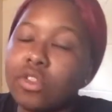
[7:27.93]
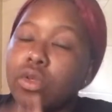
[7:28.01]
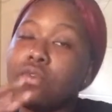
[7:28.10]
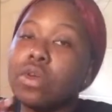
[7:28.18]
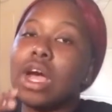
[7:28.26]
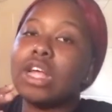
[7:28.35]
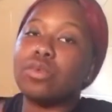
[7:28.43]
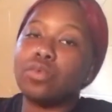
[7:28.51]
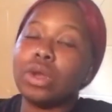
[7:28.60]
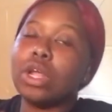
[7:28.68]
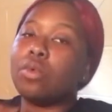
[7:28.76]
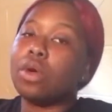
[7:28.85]
So if you guys
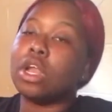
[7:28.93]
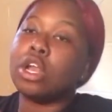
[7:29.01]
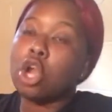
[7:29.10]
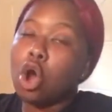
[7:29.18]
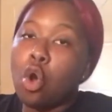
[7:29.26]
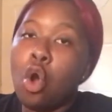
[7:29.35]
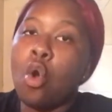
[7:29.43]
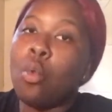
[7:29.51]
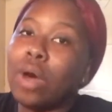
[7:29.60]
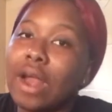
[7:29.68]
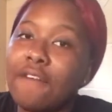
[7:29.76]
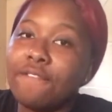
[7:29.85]
really want to know
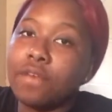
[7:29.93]
what I